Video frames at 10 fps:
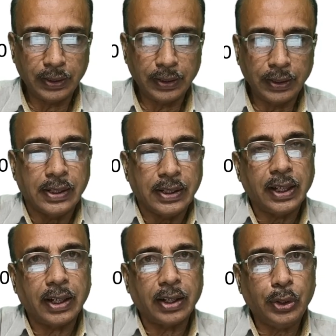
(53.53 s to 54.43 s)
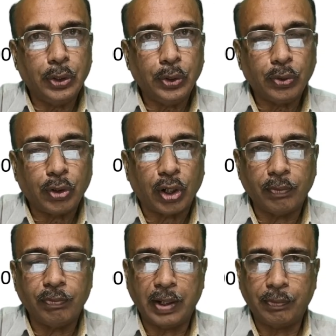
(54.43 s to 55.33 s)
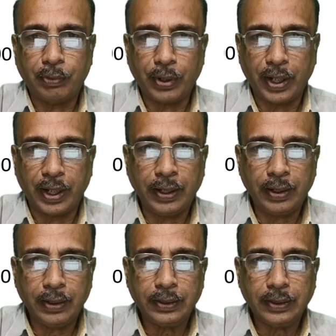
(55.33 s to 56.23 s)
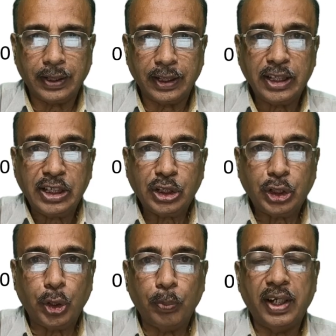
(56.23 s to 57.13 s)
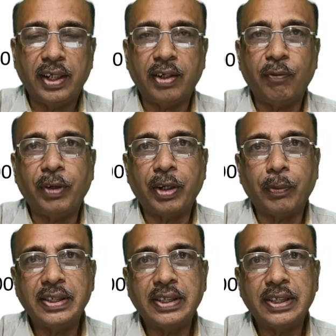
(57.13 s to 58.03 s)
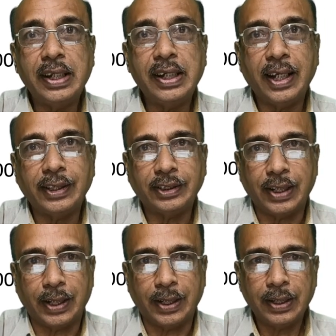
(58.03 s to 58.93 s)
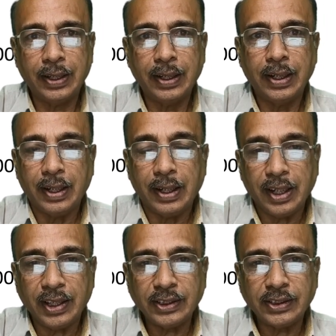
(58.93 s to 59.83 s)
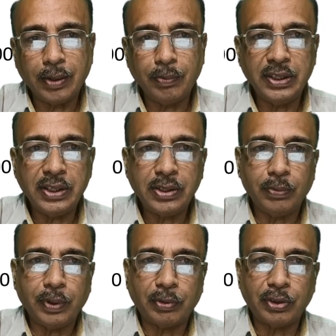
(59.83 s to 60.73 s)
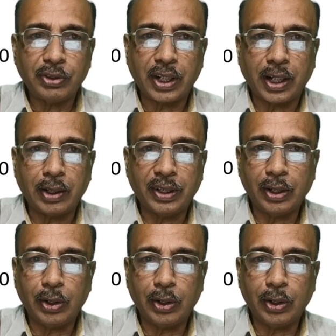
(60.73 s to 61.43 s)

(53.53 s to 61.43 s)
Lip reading: Here new column we have to add, that is cumulative frequency less than. Less than means we have to start with the lower